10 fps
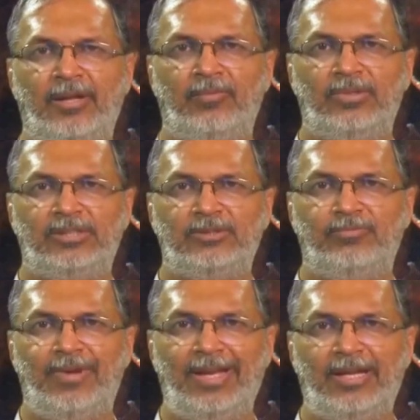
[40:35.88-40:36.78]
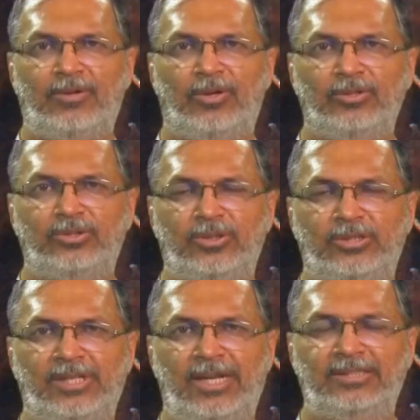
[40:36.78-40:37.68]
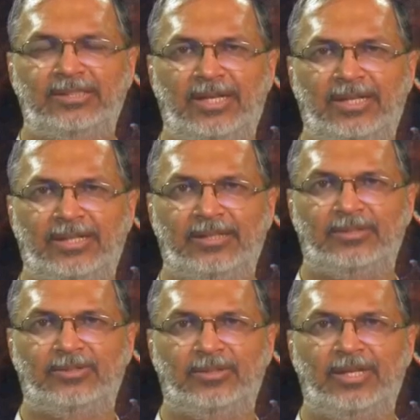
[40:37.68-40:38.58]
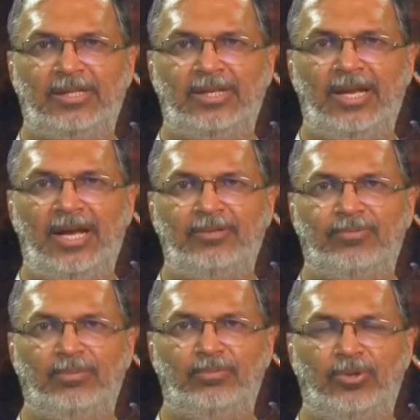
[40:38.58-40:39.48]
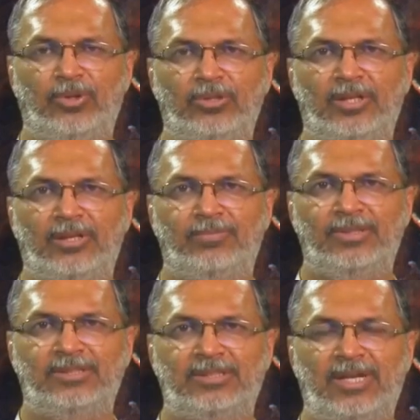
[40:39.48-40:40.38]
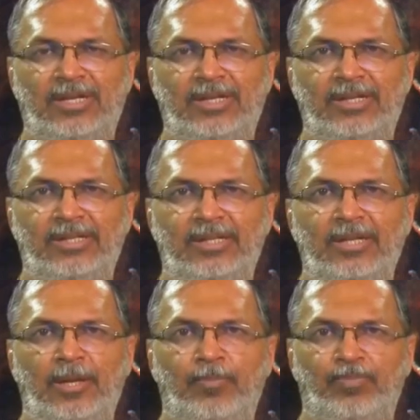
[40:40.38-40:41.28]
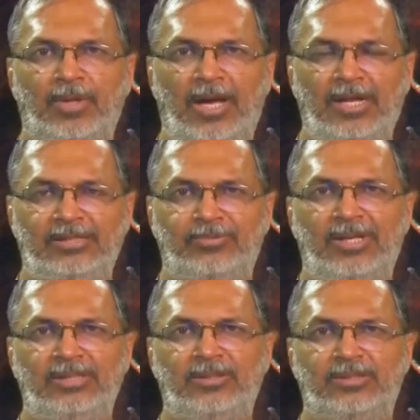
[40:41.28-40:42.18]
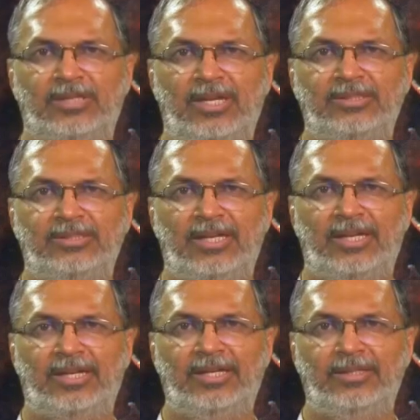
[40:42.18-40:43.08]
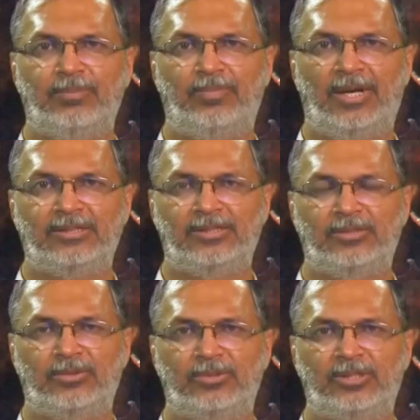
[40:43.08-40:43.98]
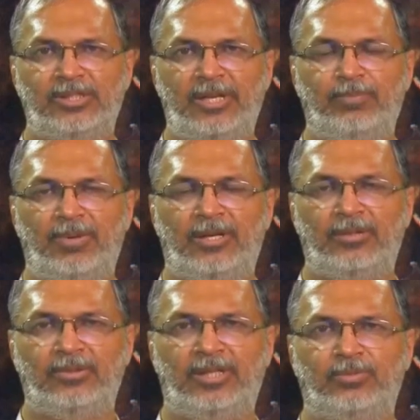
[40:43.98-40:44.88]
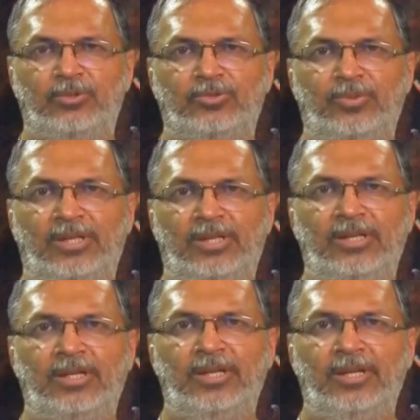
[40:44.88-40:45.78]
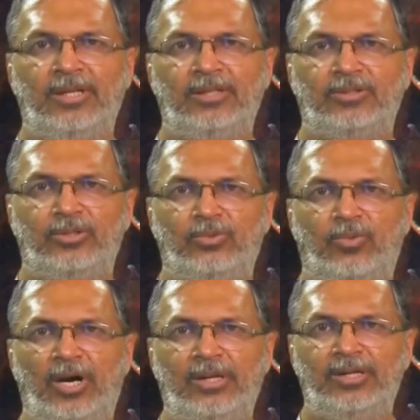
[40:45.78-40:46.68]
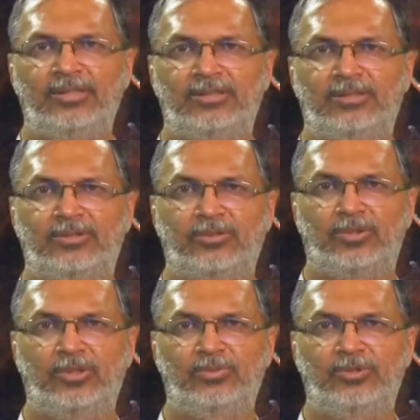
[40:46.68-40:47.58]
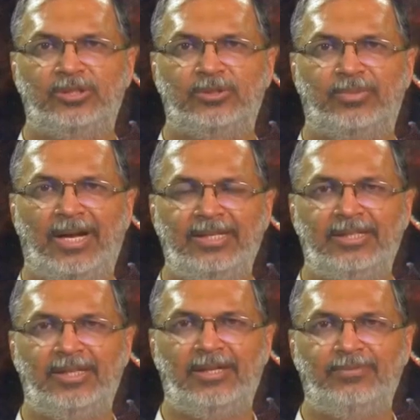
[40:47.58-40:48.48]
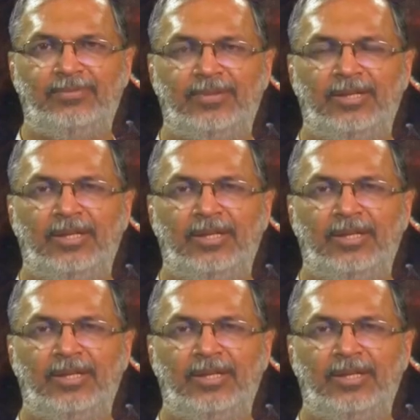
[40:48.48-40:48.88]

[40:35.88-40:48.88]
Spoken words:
which is very close to your science target. So, that the light from both the reference target as well as your science target passes through the same part of the atmosphere. So, you want a source which is bright enough,